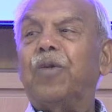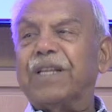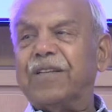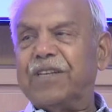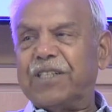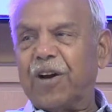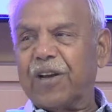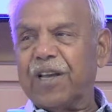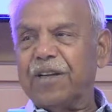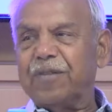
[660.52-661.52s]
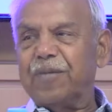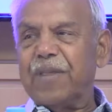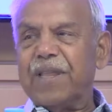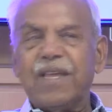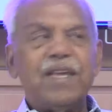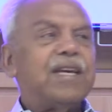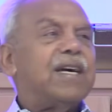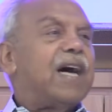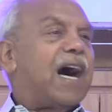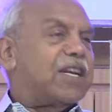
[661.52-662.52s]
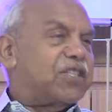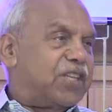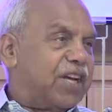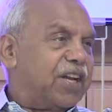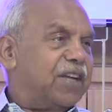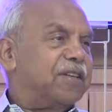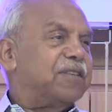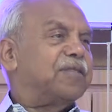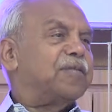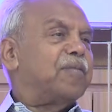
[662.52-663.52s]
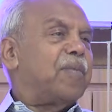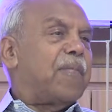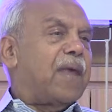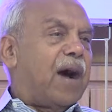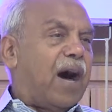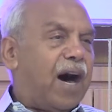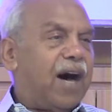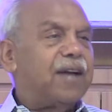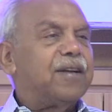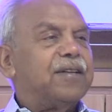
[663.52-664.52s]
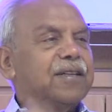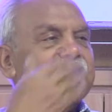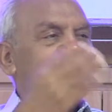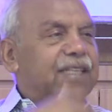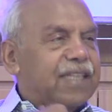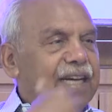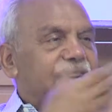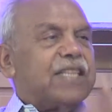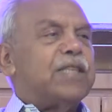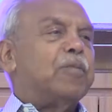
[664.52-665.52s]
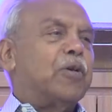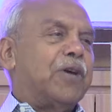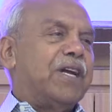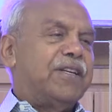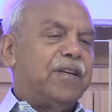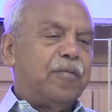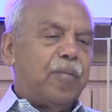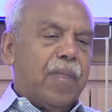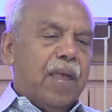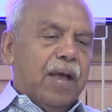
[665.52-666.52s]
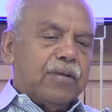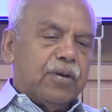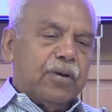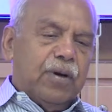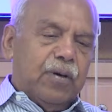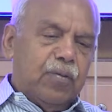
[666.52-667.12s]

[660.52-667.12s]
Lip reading: what they were talking or sharing or reciprocating. So